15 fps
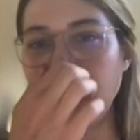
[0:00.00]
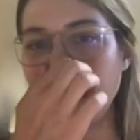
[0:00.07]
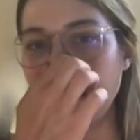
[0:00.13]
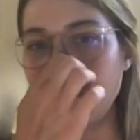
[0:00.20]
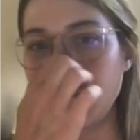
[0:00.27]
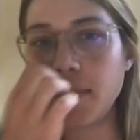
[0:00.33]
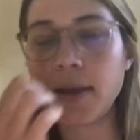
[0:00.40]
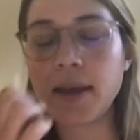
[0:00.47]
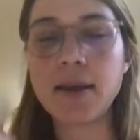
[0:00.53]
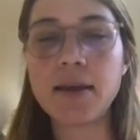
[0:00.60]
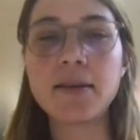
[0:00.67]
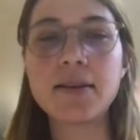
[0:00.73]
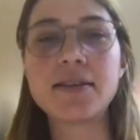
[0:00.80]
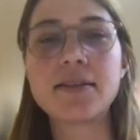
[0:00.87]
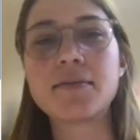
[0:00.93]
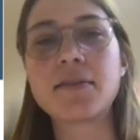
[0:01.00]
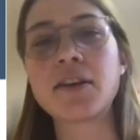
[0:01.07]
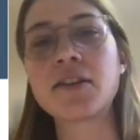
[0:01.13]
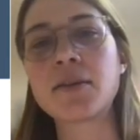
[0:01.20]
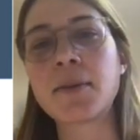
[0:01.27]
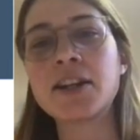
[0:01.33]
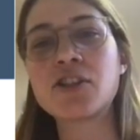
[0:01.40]

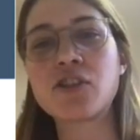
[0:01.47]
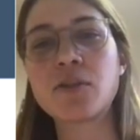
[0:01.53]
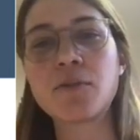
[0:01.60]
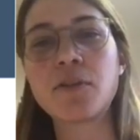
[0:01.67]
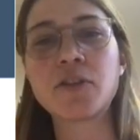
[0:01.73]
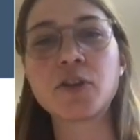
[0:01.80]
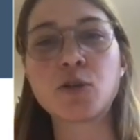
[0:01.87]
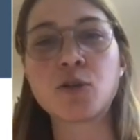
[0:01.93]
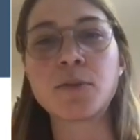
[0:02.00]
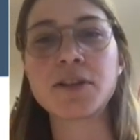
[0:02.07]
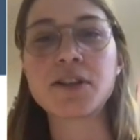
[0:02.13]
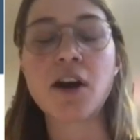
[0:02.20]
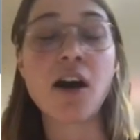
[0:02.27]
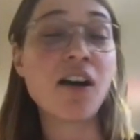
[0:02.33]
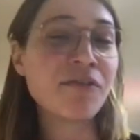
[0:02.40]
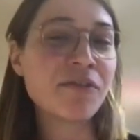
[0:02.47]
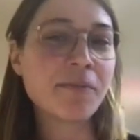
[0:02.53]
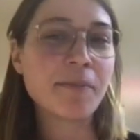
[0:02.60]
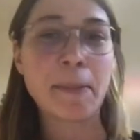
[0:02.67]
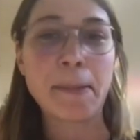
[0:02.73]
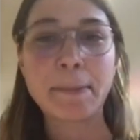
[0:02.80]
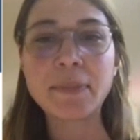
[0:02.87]
So they managed to improve to almost half.
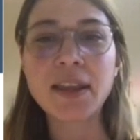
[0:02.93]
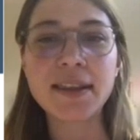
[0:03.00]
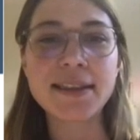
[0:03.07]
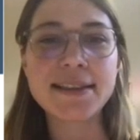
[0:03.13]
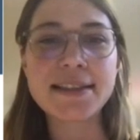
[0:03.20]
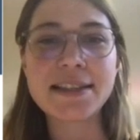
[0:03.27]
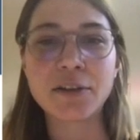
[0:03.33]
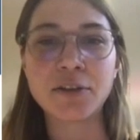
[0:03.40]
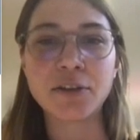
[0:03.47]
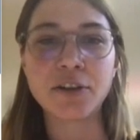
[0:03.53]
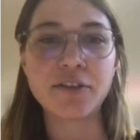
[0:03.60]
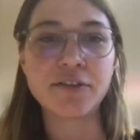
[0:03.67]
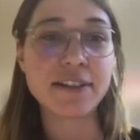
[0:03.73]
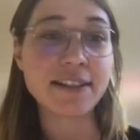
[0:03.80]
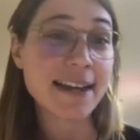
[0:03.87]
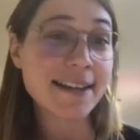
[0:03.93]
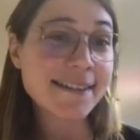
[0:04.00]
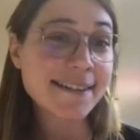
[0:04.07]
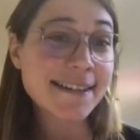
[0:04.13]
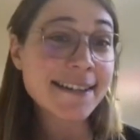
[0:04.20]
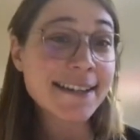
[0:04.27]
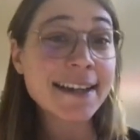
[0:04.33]
It's still not
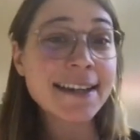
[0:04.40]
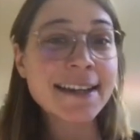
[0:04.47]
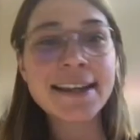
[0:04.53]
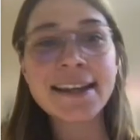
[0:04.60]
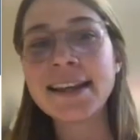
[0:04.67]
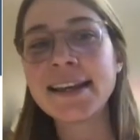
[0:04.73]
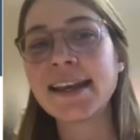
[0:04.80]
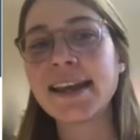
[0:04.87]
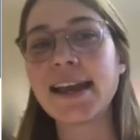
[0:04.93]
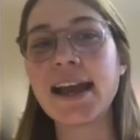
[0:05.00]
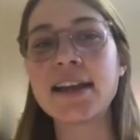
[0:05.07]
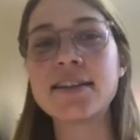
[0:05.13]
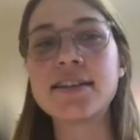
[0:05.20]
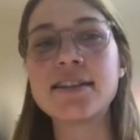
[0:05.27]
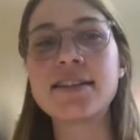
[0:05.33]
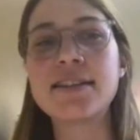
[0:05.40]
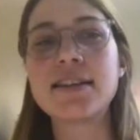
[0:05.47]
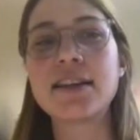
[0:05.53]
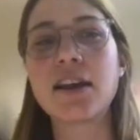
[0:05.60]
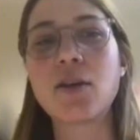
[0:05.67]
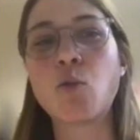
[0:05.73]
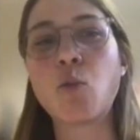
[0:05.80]
fantastic.
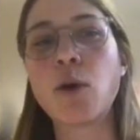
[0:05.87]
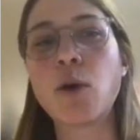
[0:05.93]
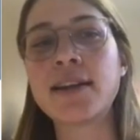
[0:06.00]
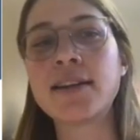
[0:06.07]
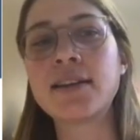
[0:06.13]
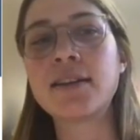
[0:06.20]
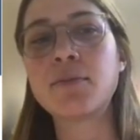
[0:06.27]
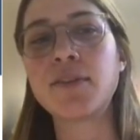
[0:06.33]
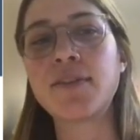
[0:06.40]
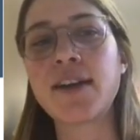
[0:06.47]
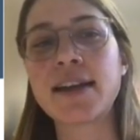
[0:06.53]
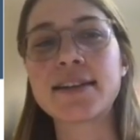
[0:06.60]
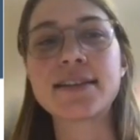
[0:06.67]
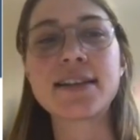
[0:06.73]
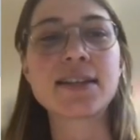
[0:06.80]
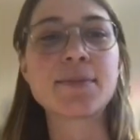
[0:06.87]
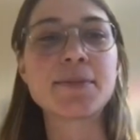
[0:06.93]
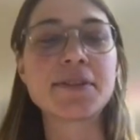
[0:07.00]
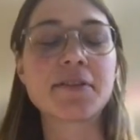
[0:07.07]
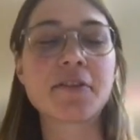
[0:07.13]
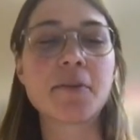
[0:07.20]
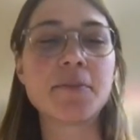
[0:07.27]
And when we've had
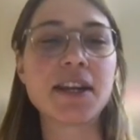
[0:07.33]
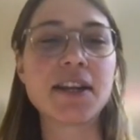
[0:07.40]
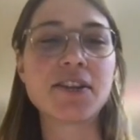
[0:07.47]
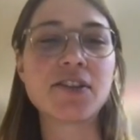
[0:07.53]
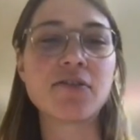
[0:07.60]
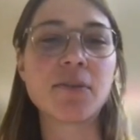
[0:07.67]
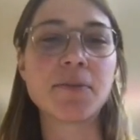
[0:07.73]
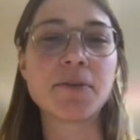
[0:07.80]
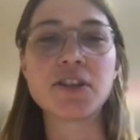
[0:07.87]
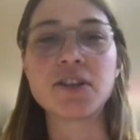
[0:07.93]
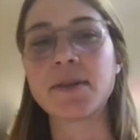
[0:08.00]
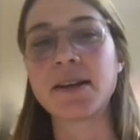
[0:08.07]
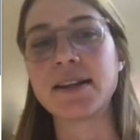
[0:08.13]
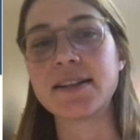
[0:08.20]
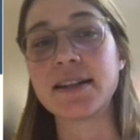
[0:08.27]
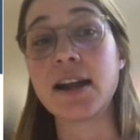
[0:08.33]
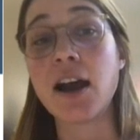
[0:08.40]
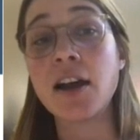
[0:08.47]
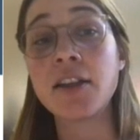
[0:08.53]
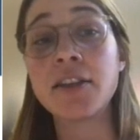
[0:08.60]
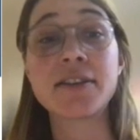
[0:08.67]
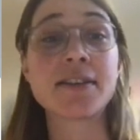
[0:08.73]
assessments of computational reproducibility in
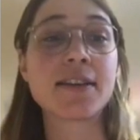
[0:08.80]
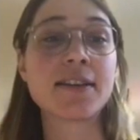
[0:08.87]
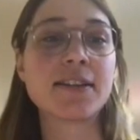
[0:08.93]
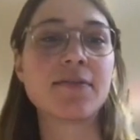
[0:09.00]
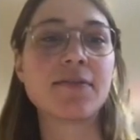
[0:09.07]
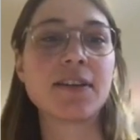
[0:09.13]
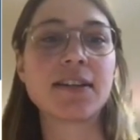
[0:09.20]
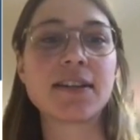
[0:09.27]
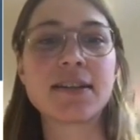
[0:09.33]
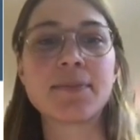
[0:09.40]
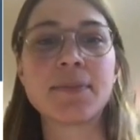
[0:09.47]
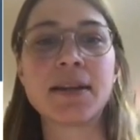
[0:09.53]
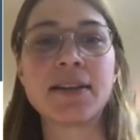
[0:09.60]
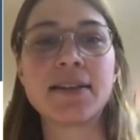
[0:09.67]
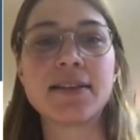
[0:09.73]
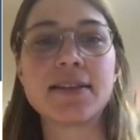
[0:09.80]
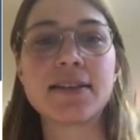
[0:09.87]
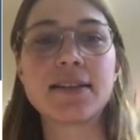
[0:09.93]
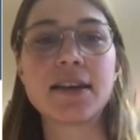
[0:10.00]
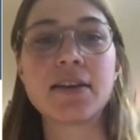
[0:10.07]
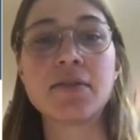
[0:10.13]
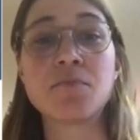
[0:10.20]
other scientific
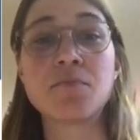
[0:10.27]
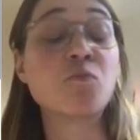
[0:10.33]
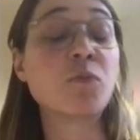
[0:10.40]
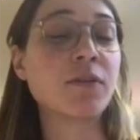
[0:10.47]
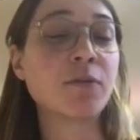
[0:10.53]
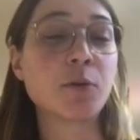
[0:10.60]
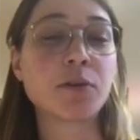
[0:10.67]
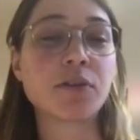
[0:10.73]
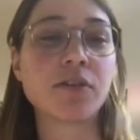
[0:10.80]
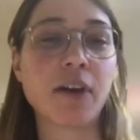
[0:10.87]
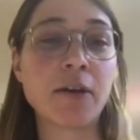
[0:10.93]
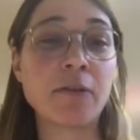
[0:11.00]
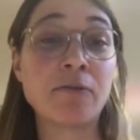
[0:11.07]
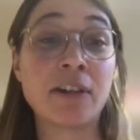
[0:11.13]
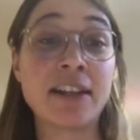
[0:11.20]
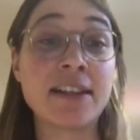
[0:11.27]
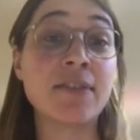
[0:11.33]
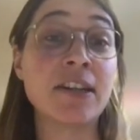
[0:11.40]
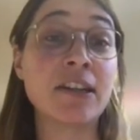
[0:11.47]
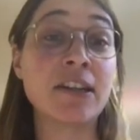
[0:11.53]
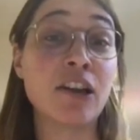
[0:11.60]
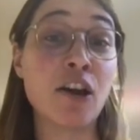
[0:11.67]
disciplines, we've also found
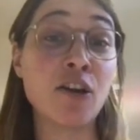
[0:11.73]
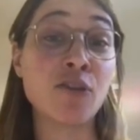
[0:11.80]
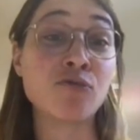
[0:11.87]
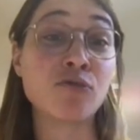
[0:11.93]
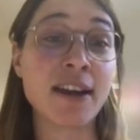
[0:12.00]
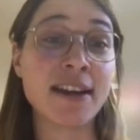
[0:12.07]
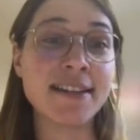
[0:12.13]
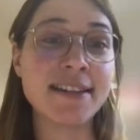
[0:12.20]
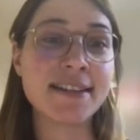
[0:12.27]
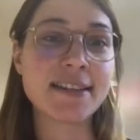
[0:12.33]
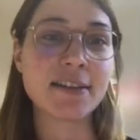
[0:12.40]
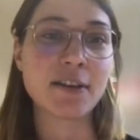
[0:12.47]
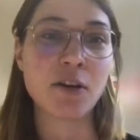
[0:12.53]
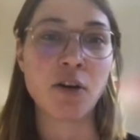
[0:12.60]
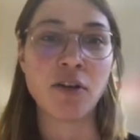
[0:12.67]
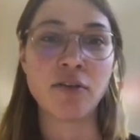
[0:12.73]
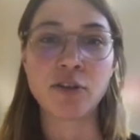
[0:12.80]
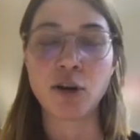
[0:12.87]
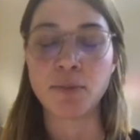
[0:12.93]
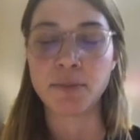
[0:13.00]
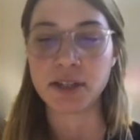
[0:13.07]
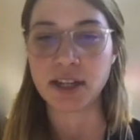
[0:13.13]
relatively low rates
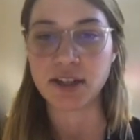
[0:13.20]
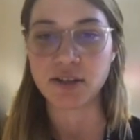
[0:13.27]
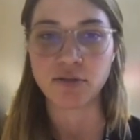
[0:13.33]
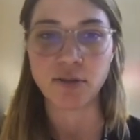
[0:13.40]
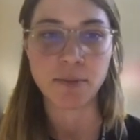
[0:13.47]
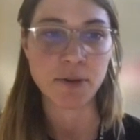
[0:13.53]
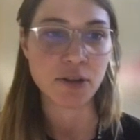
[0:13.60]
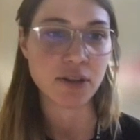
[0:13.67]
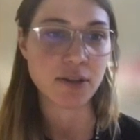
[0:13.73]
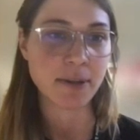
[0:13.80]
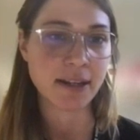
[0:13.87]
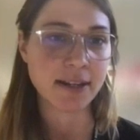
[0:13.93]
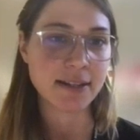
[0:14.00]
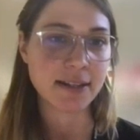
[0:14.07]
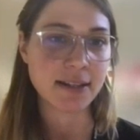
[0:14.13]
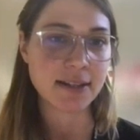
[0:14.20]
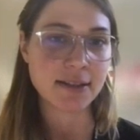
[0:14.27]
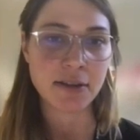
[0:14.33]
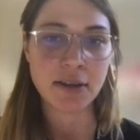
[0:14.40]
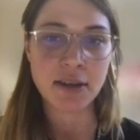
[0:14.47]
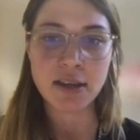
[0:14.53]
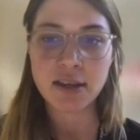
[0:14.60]
of computational reproducibility.
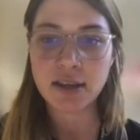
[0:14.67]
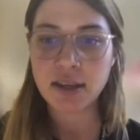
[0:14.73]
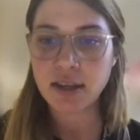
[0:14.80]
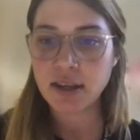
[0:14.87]
So